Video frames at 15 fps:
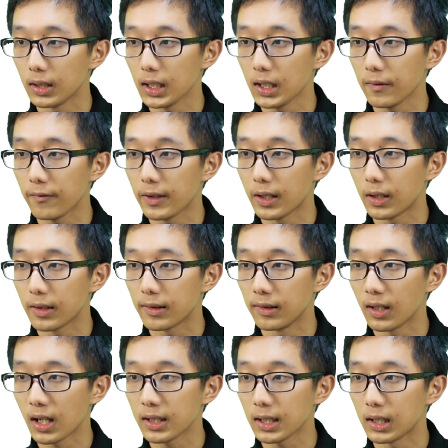If there is
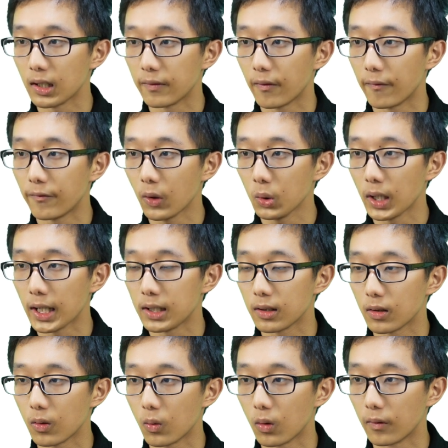not enough folate
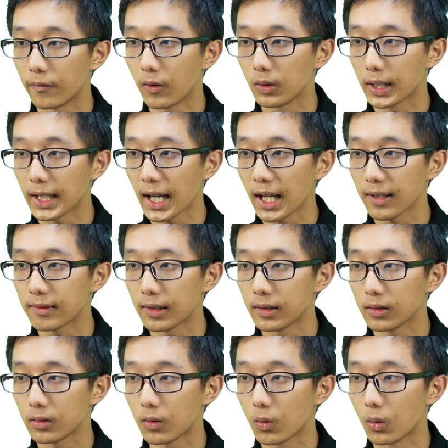or folic
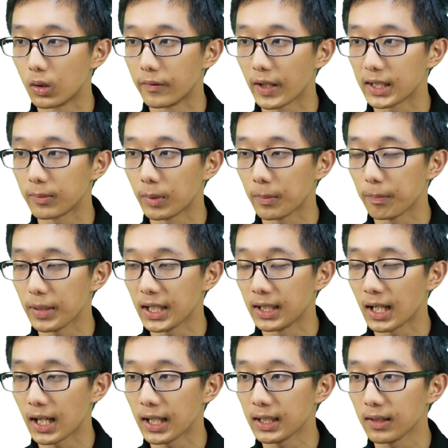acid or vitamin
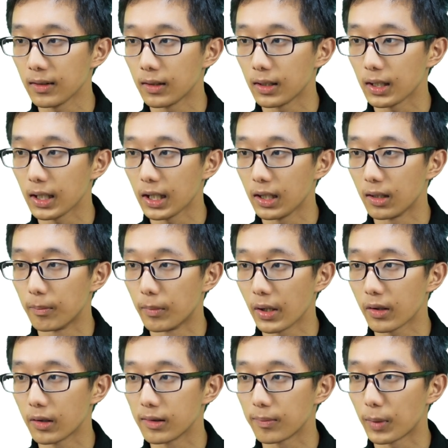B9 in the
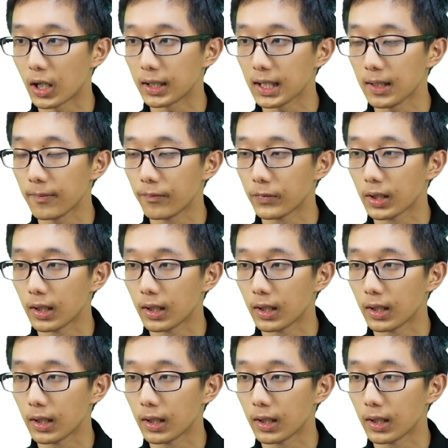mother's body,